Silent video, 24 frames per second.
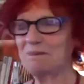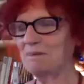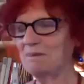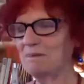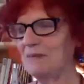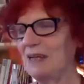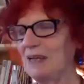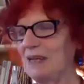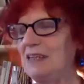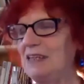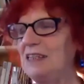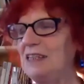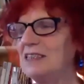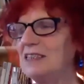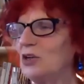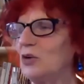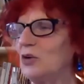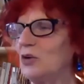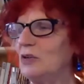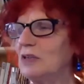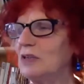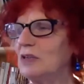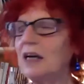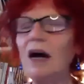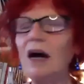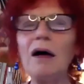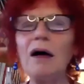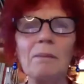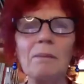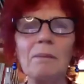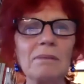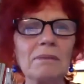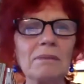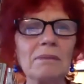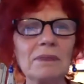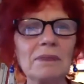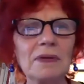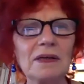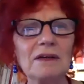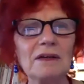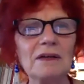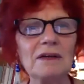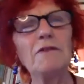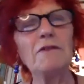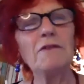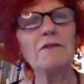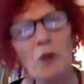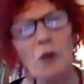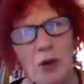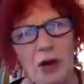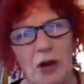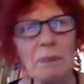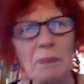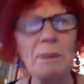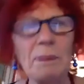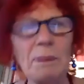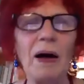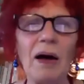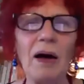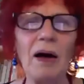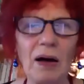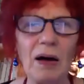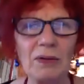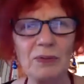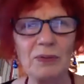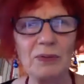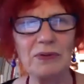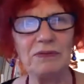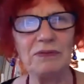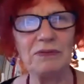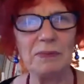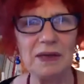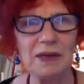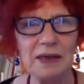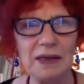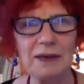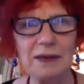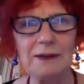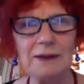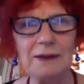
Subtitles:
And it's called Come, Fall Apart With Me.